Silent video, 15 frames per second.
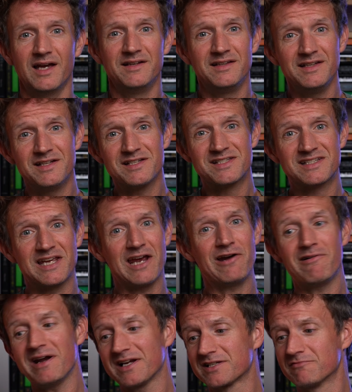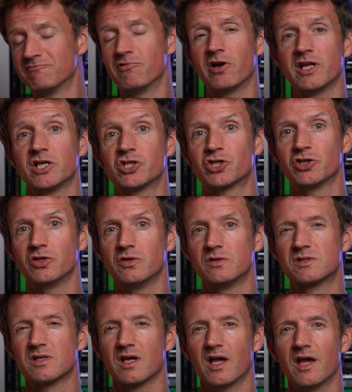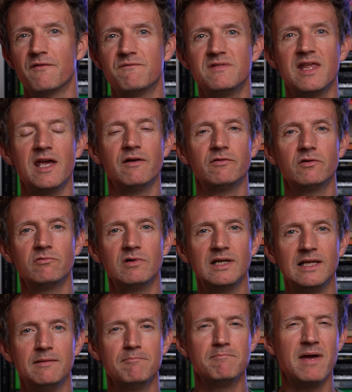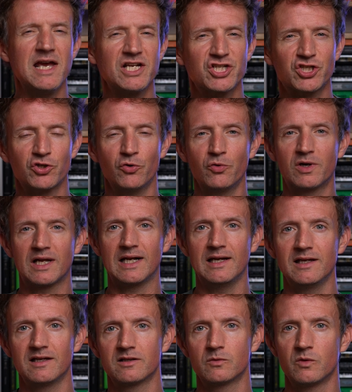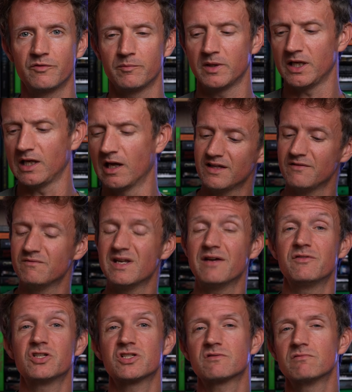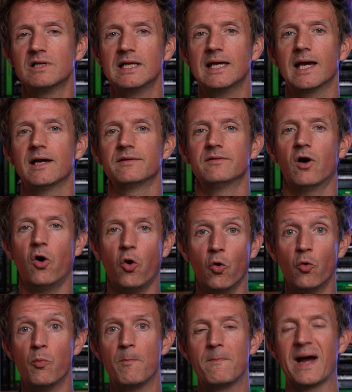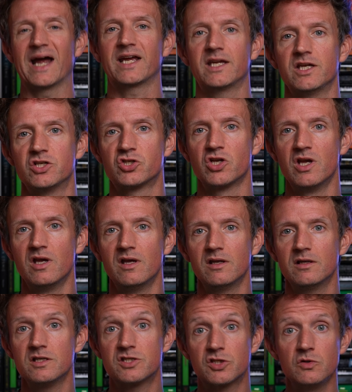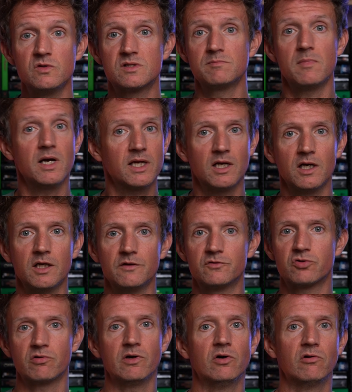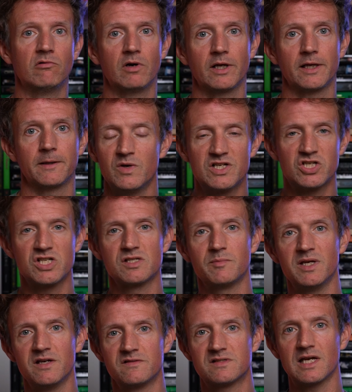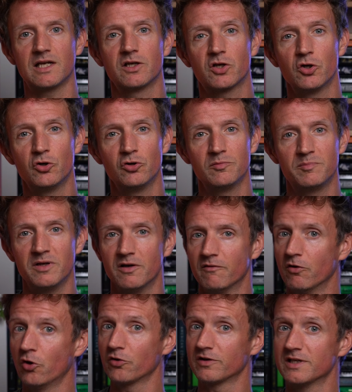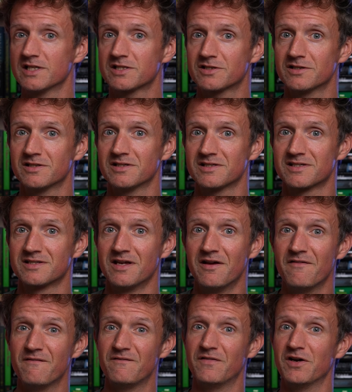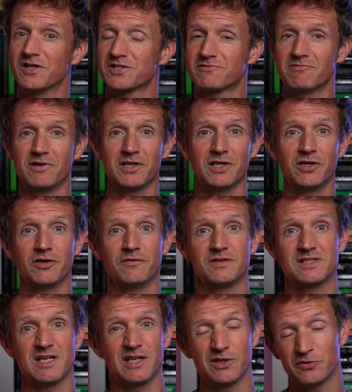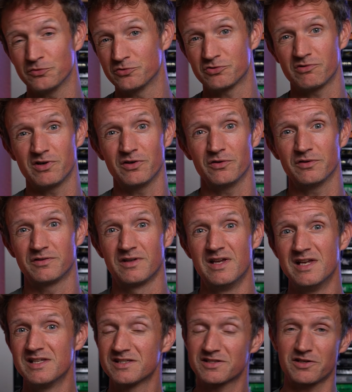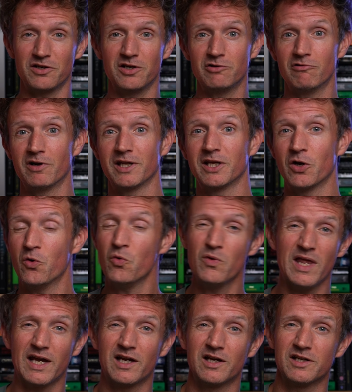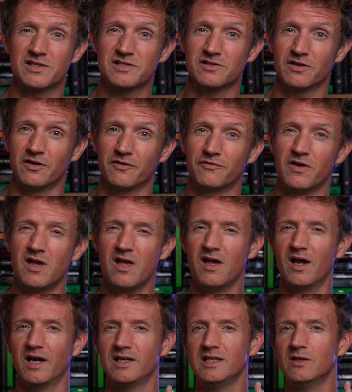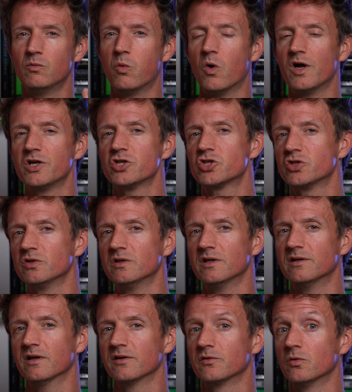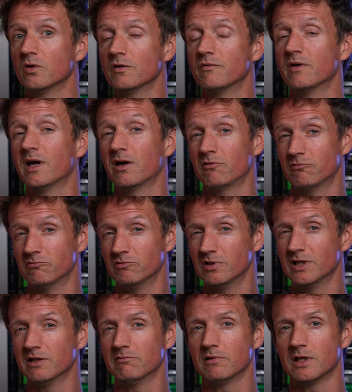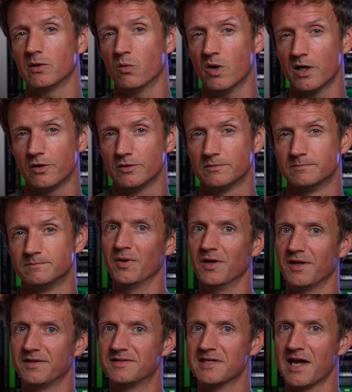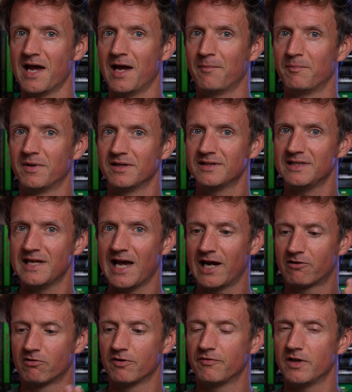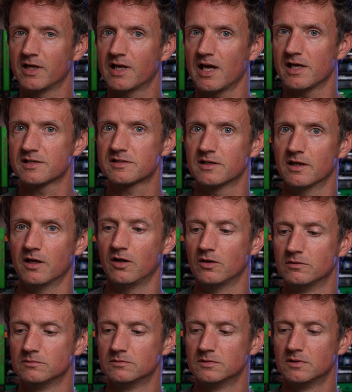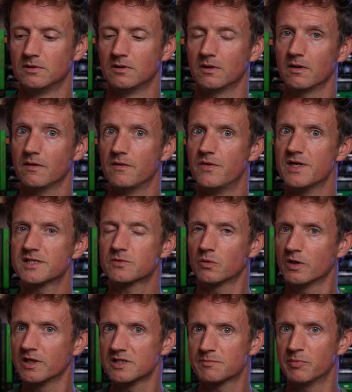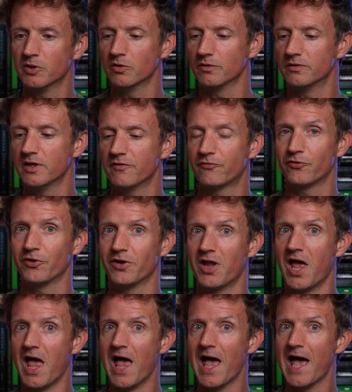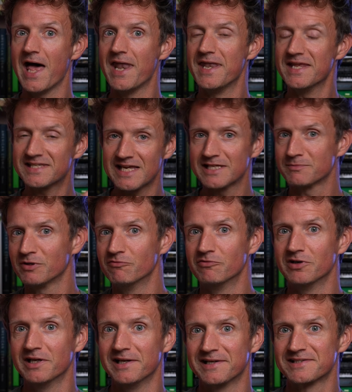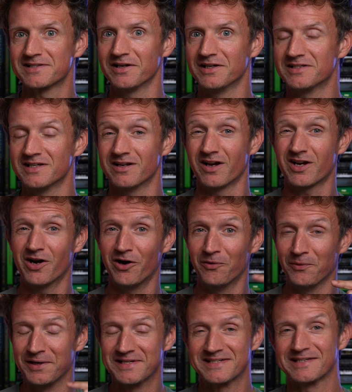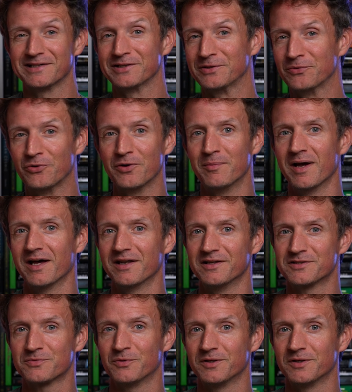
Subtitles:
Adidas Terrex running shoes have never really meshed or clicked with me. They've never just really had the whole package that suits my kind of trail running, which is a bit of technical, a bit of long distance, fast running over technical trails, sky running, all that kind of stuff. I need one shoe that does all of that really, really well. But damn, the Agravic SL. This one is built different, and this has me really excited. I can't wait to tell you all about this